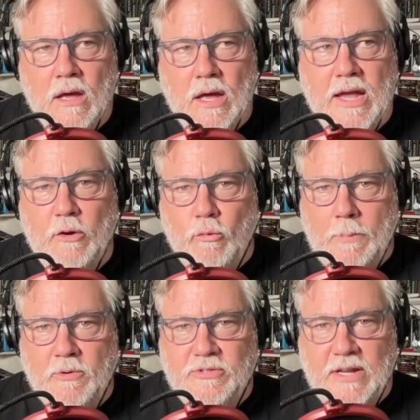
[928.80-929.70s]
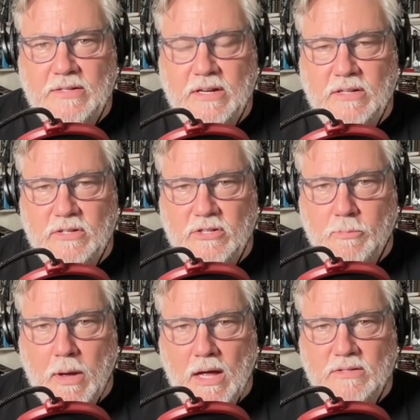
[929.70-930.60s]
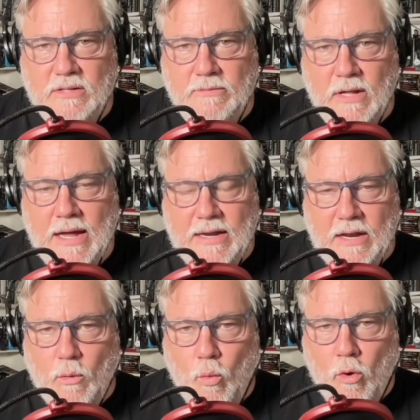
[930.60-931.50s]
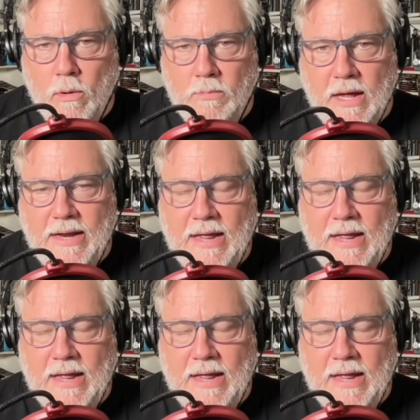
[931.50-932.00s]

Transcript: it represented in such a positive light and a warm light.